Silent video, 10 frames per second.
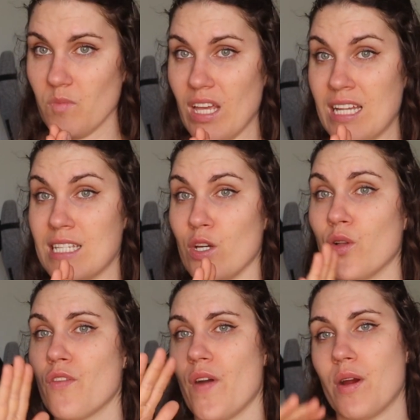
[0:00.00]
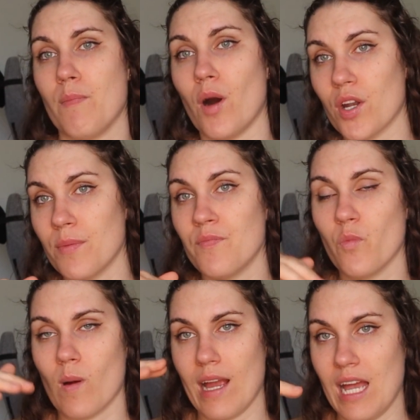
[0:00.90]
until the very bottom
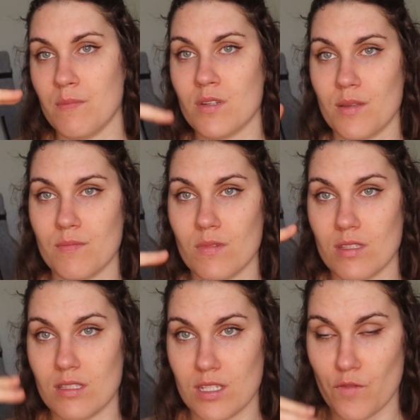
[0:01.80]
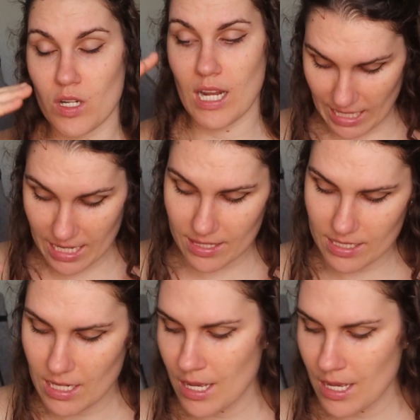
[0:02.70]
where I hemmed them different lengths.